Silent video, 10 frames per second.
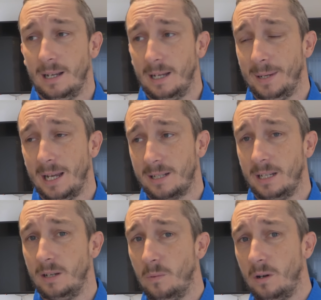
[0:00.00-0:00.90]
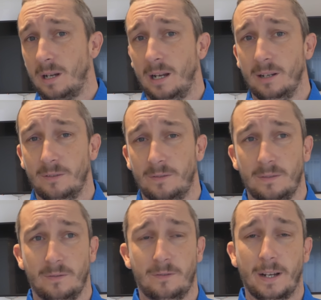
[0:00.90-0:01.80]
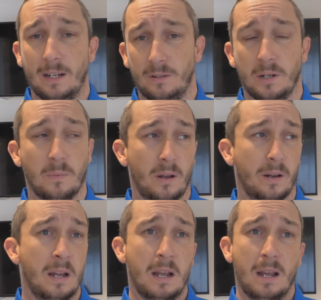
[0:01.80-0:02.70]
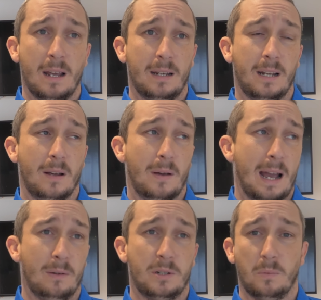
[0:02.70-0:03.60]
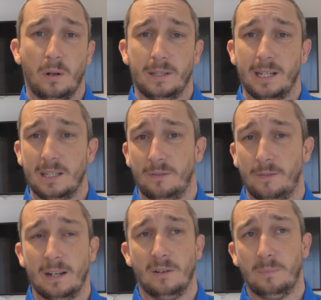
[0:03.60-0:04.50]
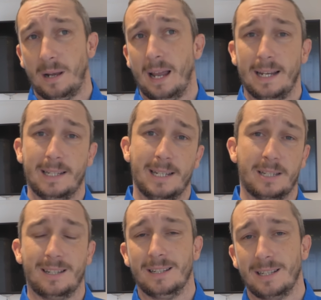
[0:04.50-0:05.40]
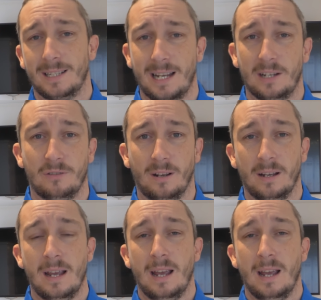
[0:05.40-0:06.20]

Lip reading: I'd be asking you what kind of feel you want, you know, how do you want it to feel, play, distance, etc.